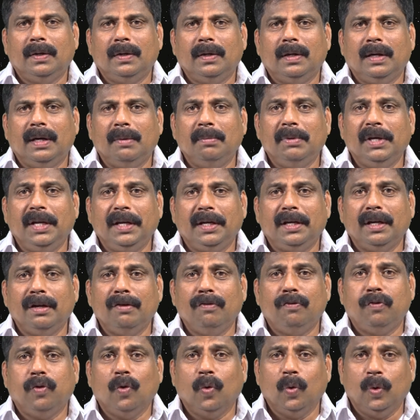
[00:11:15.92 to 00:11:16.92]
American
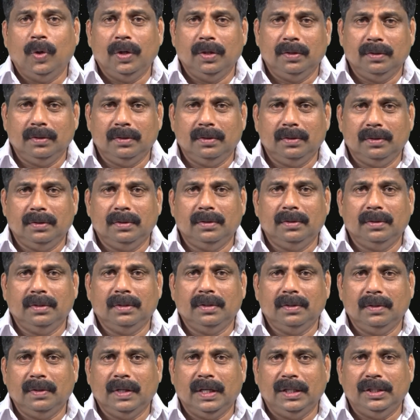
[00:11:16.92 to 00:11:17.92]
Ford,
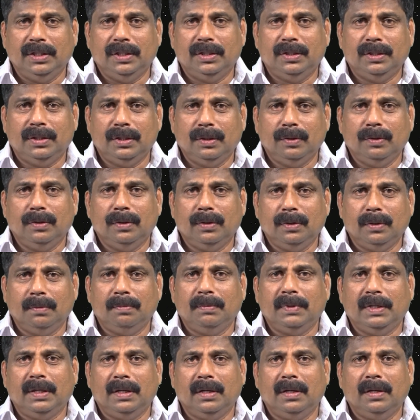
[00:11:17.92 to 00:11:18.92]
the largest
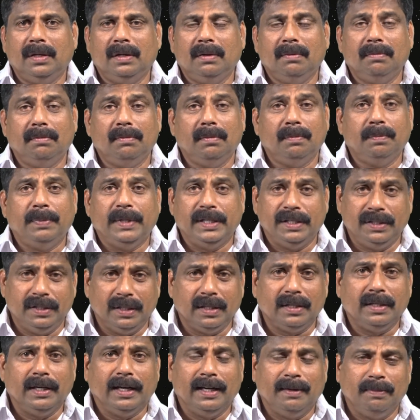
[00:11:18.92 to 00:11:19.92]
passenger
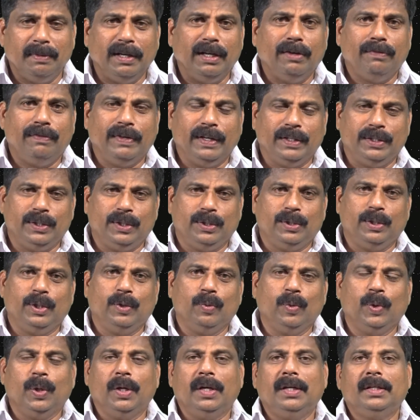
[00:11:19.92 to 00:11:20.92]
car manufacturers in the
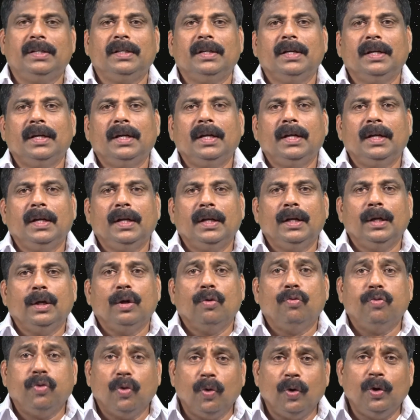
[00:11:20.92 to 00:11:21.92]
world,
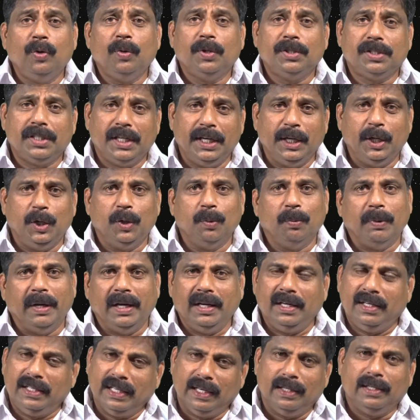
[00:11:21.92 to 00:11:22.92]
Ford was ready to
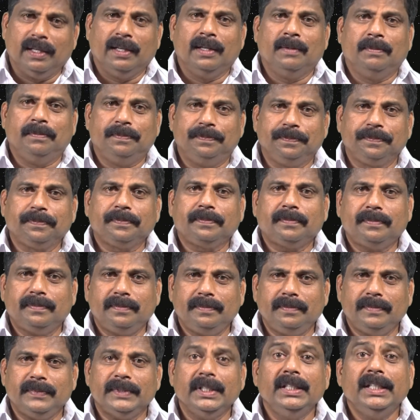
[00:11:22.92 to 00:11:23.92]
buy Tata
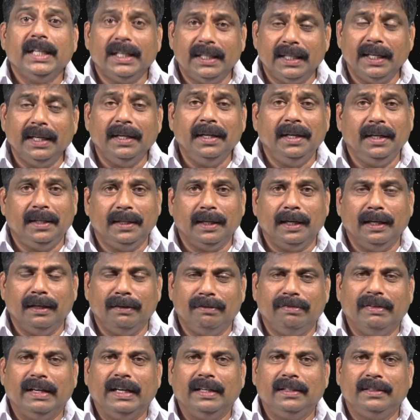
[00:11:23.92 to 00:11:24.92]
Indica in
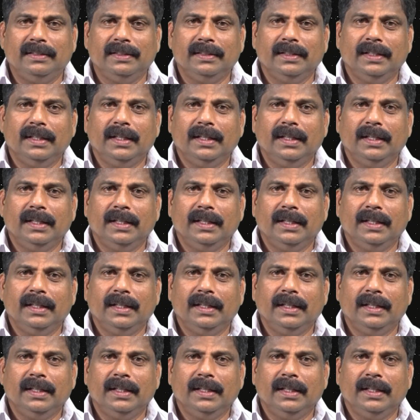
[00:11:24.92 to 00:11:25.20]
fact.